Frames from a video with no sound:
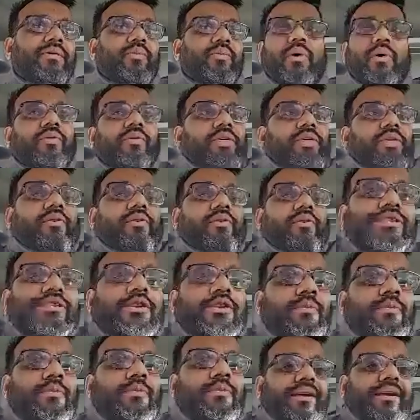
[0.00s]
well, there is
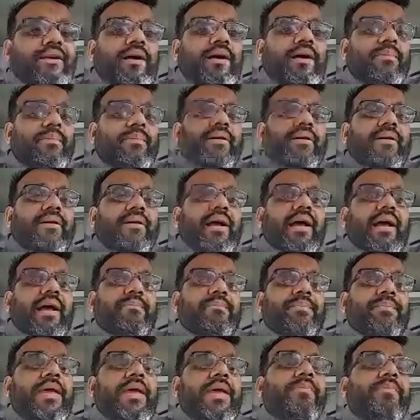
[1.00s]
no big company.
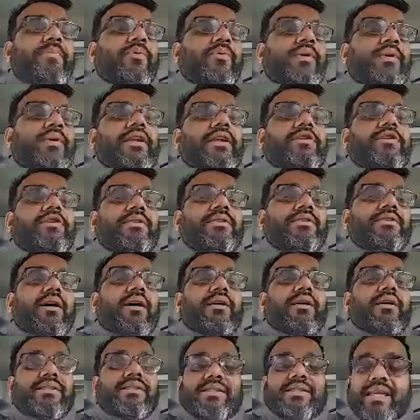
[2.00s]
And people need to
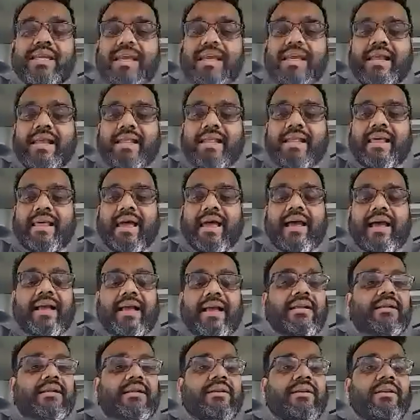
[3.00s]
start seeing
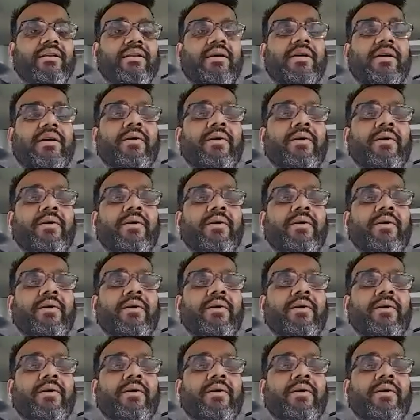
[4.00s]
that and